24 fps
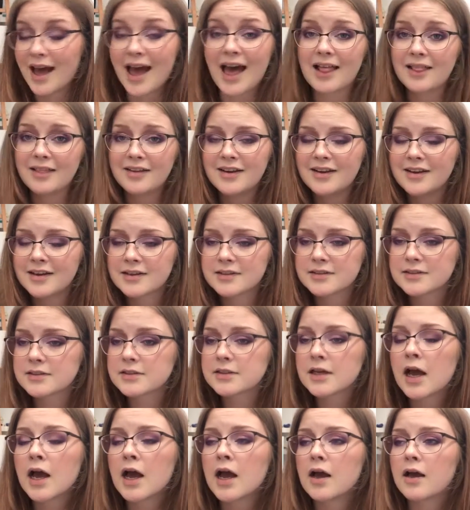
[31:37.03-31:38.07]
Alikins,
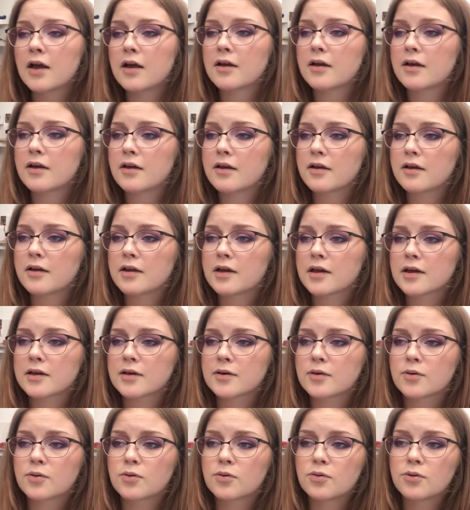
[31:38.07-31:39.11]

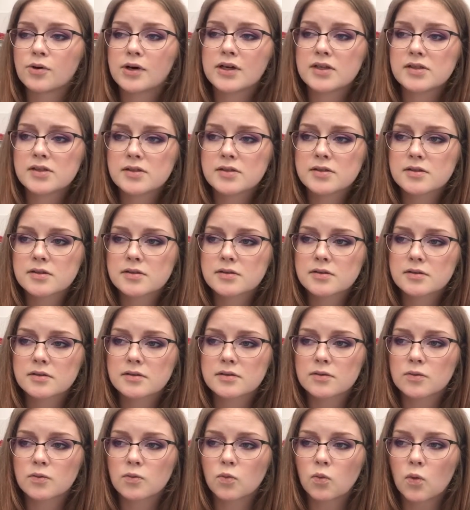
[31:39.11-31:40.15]
who is
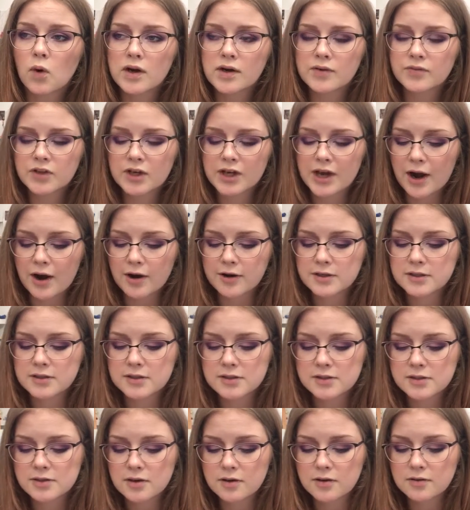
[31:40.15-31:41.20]
one of the
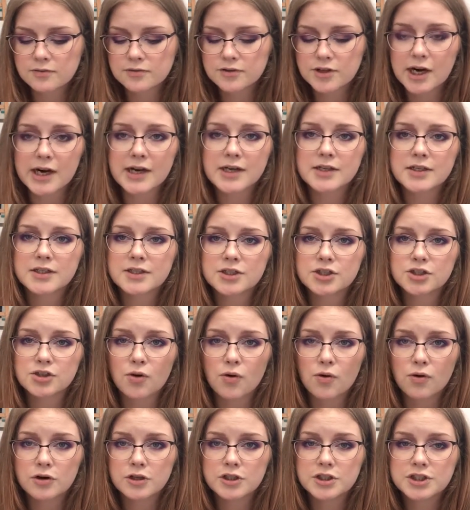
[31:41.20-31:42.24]
characters of Dragon Age
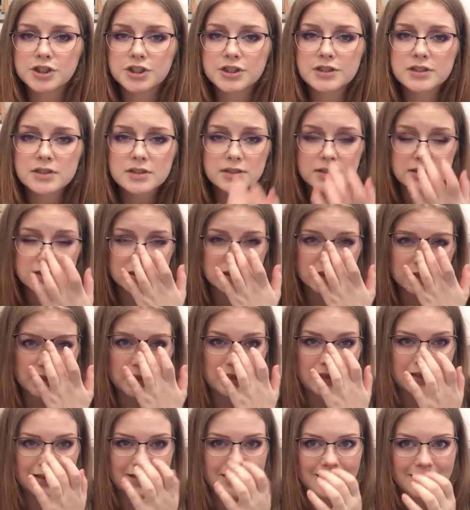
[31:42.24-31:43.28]
Origins.
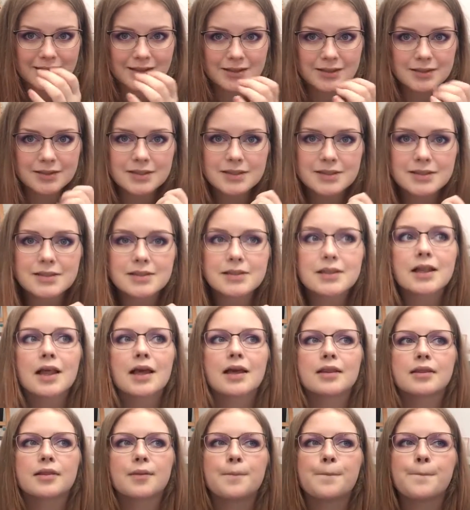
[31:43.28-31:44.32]
He is
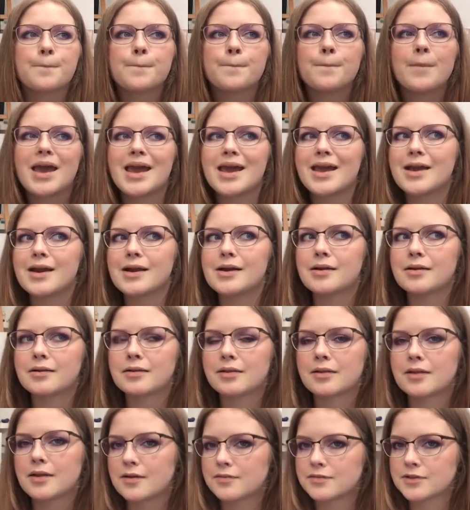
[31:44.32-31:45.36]
like the main
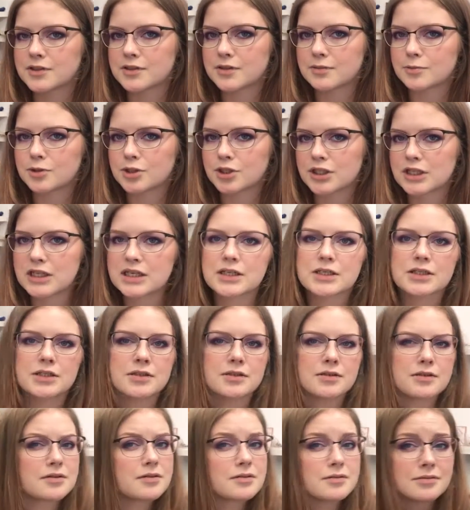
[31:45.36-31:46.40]
love
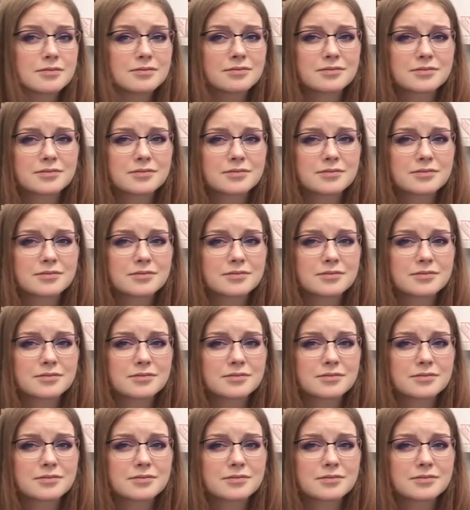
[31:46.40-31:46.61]
subject,